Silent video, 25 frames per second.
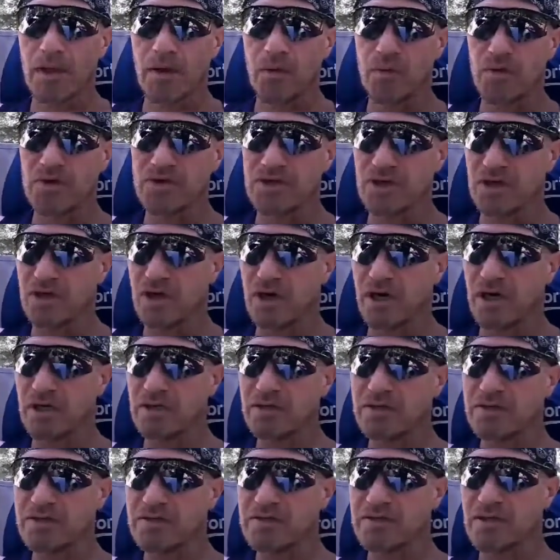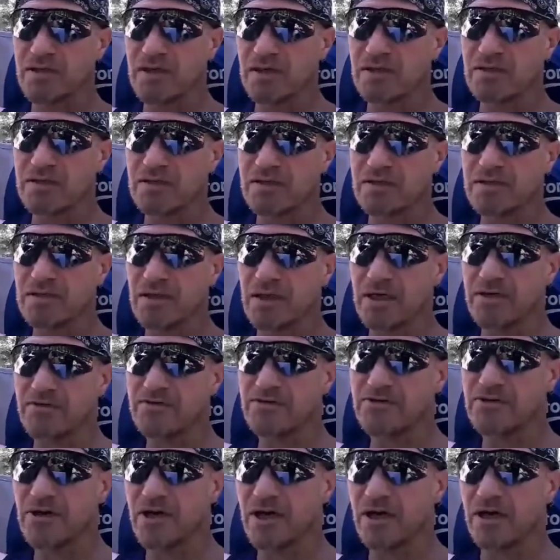Was it hard to start this
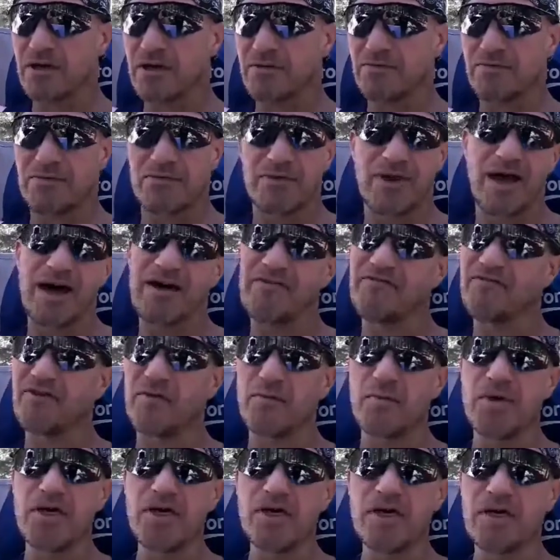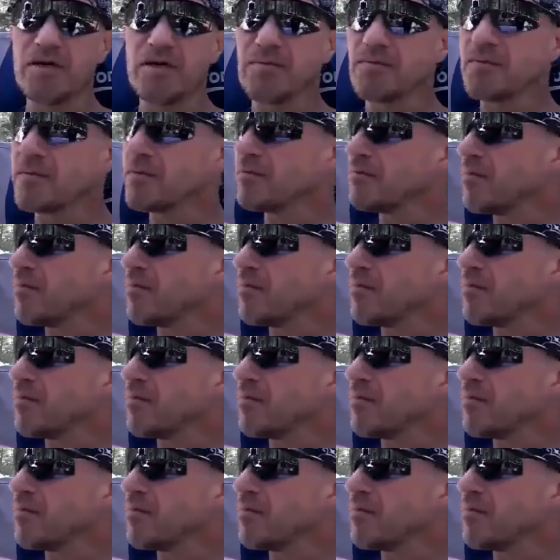lifestyle? Not for me.